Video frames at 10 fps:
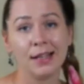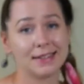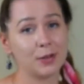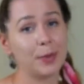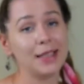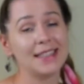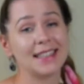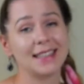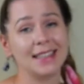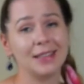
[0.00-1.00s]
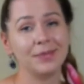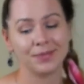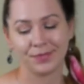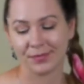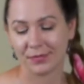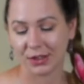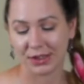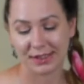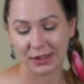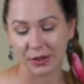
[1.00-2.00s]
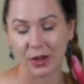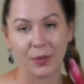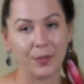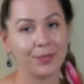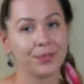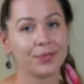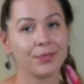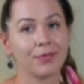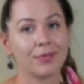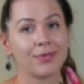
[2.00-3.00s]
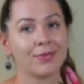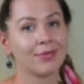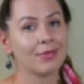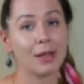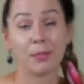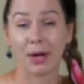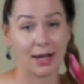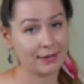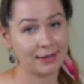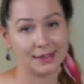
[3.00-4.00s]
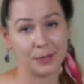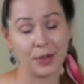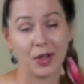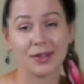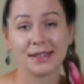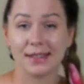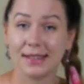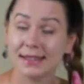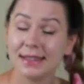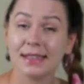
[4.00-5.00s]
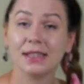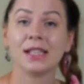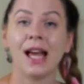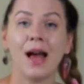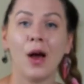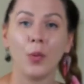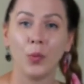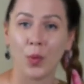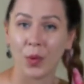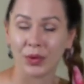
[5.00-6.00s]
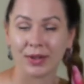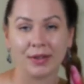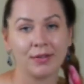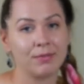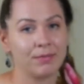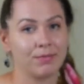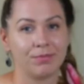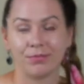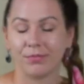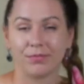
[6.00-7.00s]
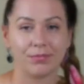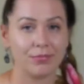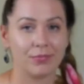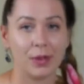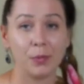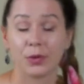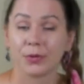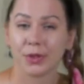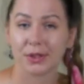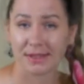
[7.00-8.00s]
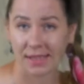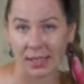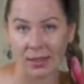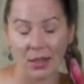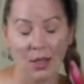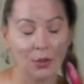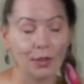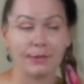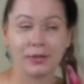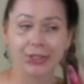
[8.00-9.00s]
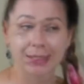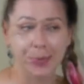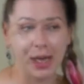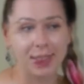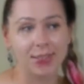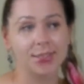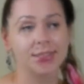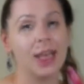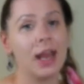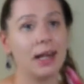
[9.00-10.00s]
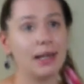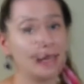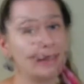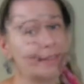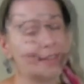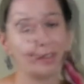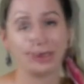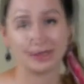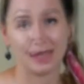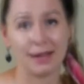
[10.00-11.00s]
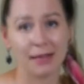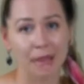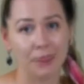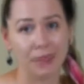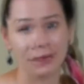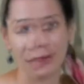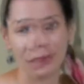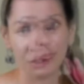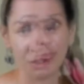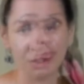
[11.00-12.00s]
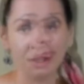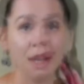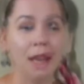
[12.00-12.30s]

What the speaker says: So basically, just, you know, practice, because this is what improves your skill. You have to just practice. Let yourself time in nature.